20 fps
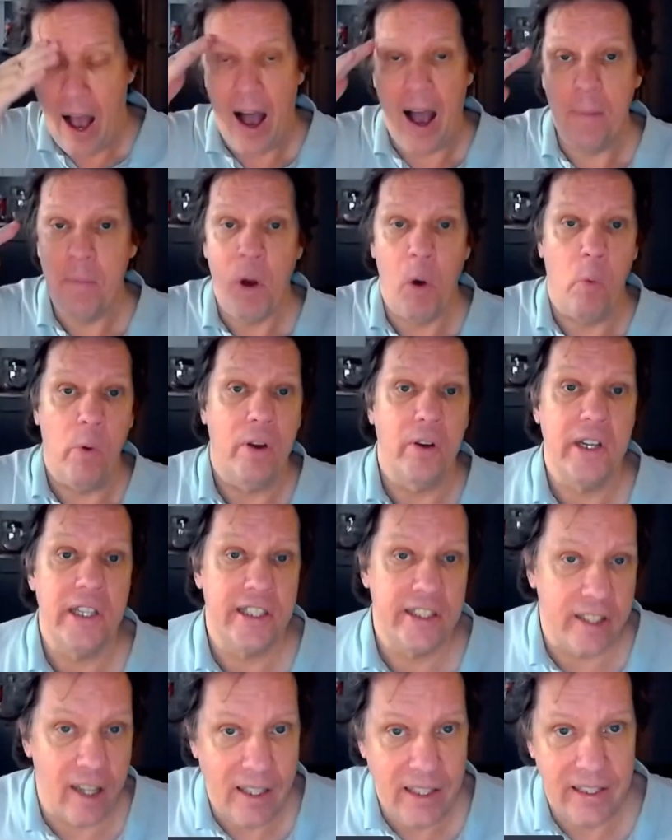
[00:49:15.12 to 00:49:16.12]
I'm a Willie
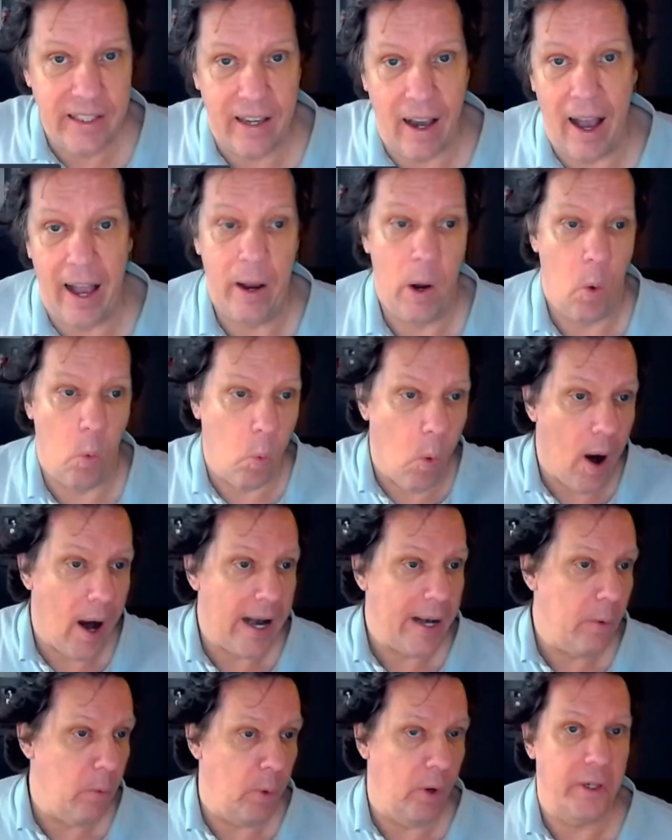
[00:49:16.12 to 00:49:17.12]
Sutton guy.
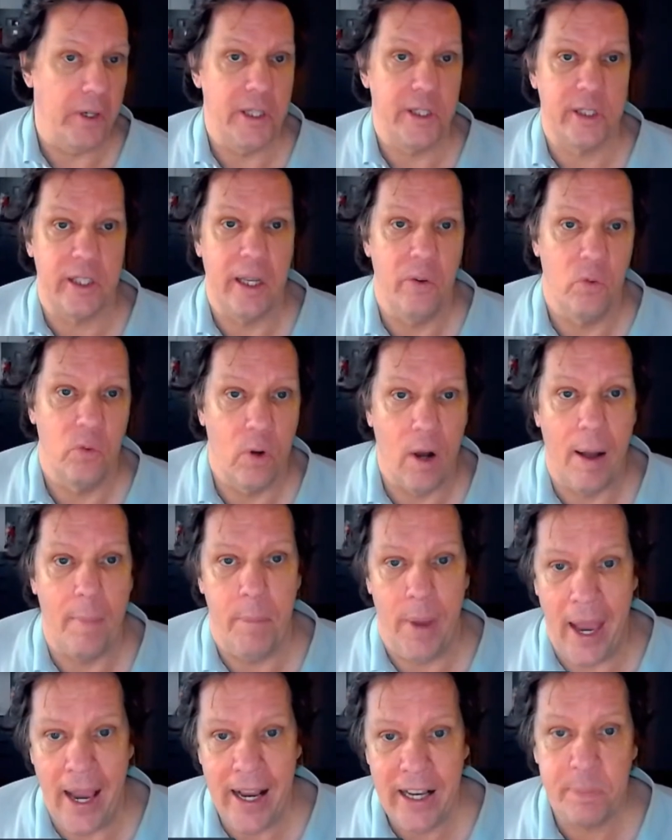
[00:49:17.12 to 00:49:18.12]
Why did Willie Sutton
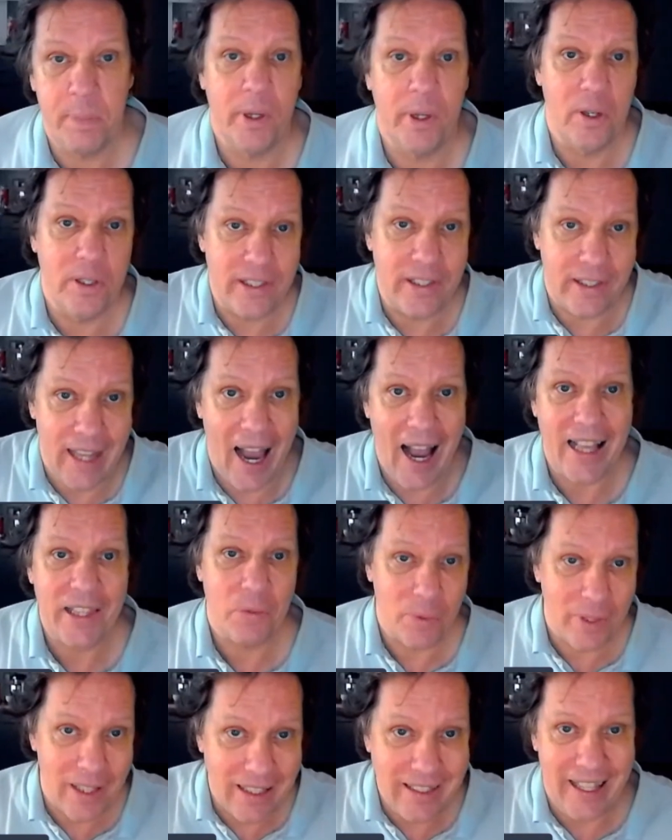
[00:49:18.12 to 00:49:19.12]
rob banks? Because
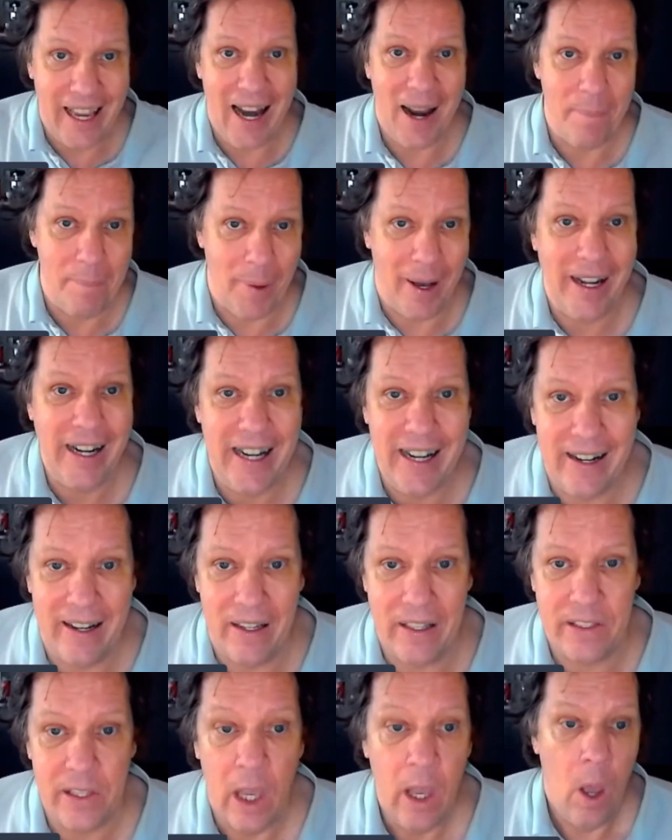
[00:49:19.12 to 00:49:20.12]
that's where the damn money
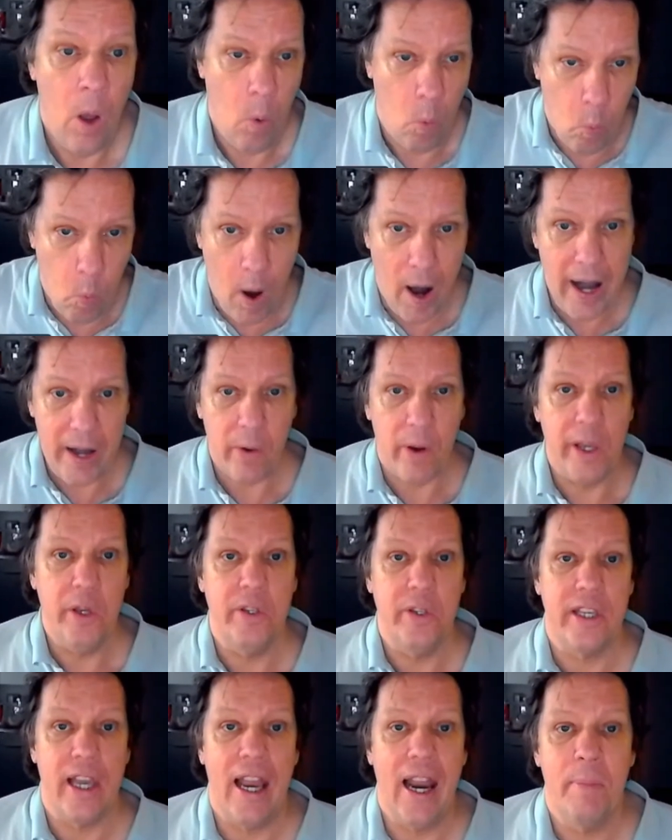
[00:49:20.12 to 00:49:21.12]
is. Why do I
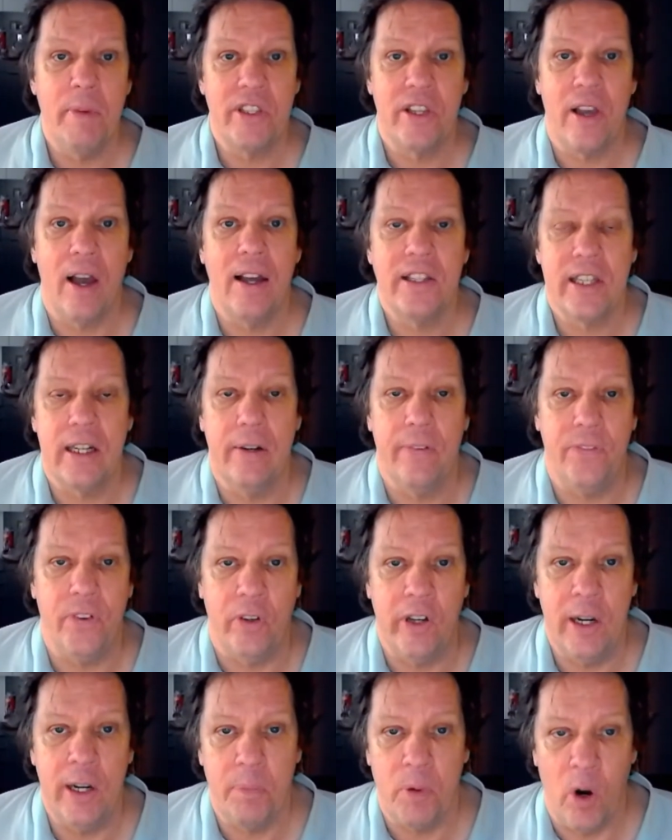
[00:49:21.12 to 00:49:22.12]
use Amazon as an
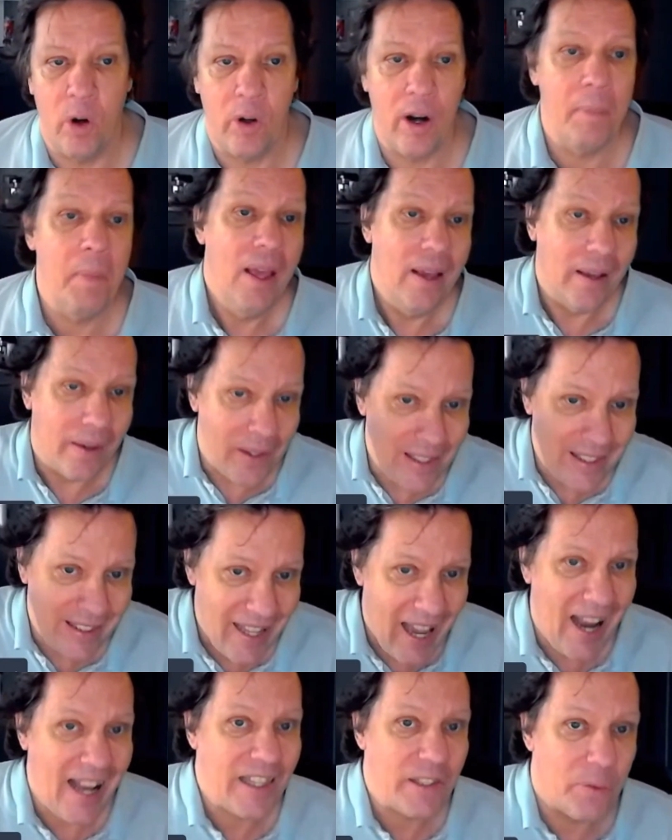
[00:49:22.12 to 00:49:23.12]
affiliate program? Because
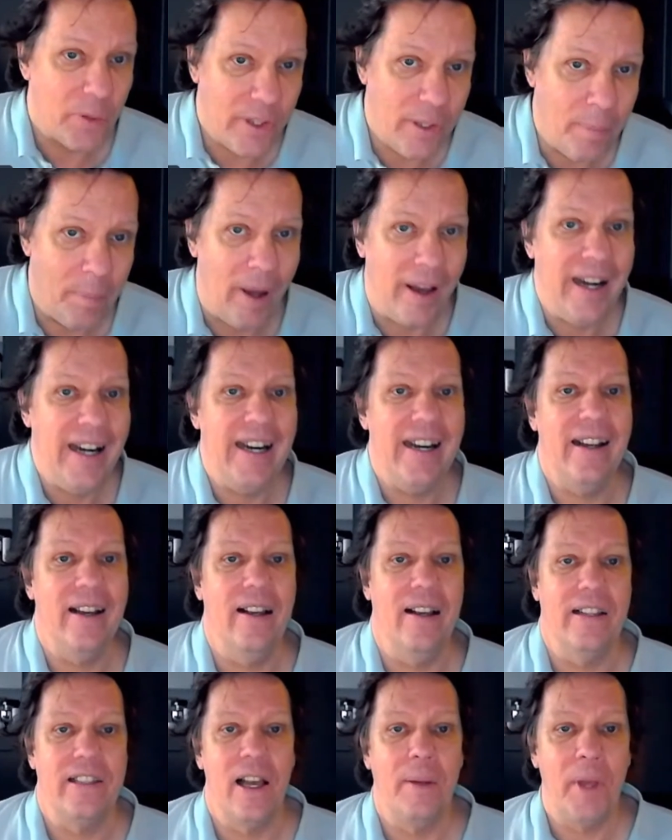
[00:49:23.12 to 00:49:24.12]
that's where the money
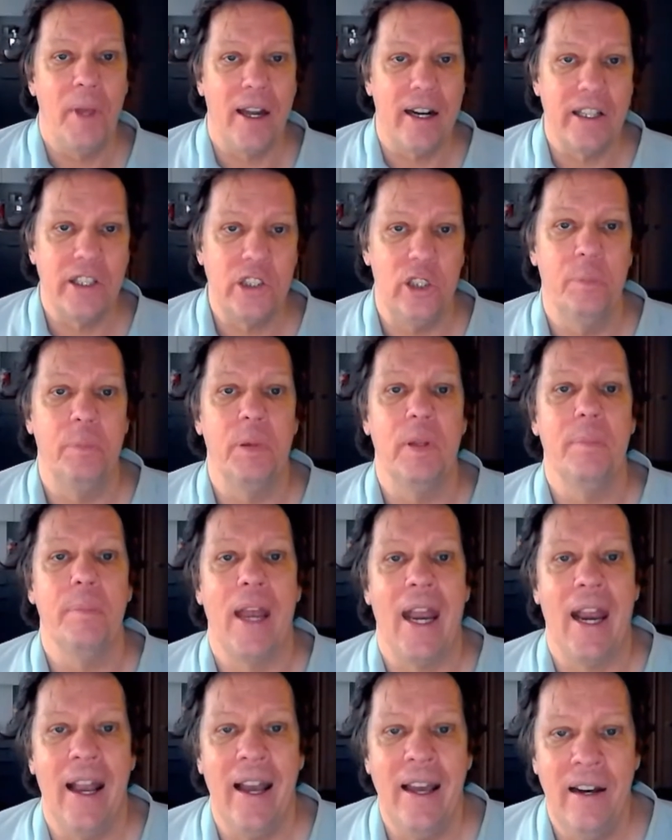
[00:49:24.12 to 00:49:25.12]
is. I'm not a stupid
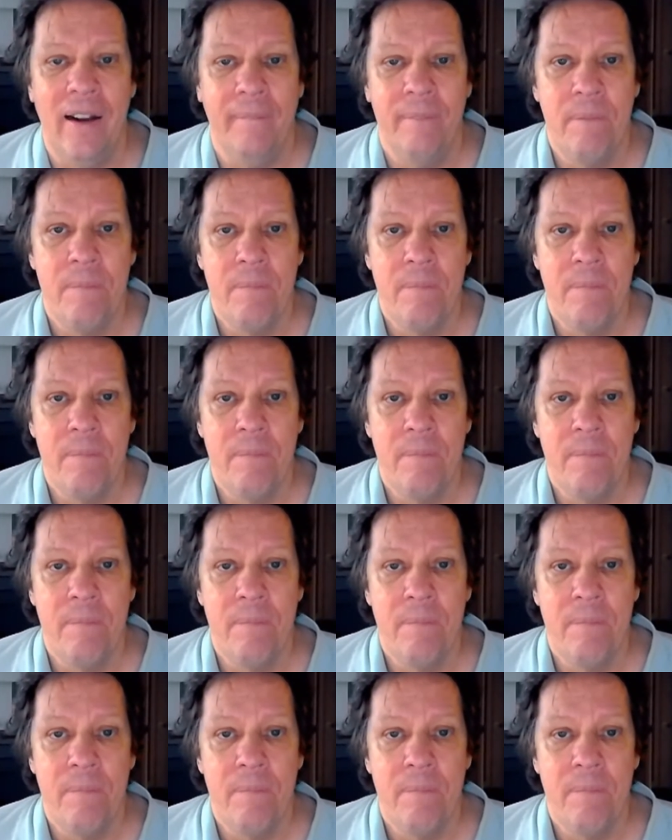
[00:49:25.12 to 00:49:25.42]
man.